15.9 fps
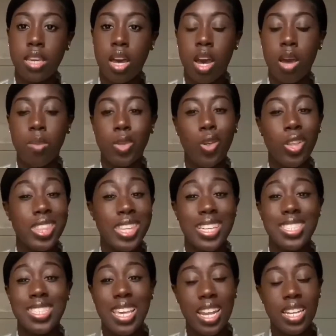Um, the only thing
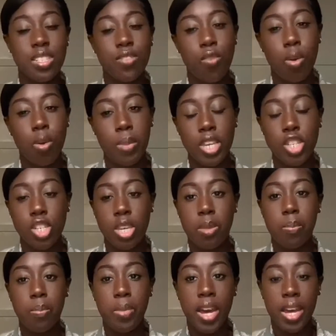is getting to formation.
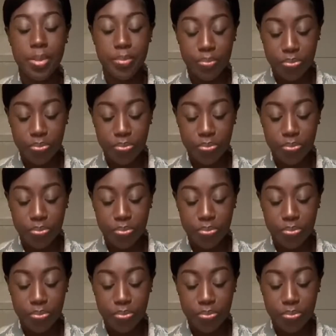But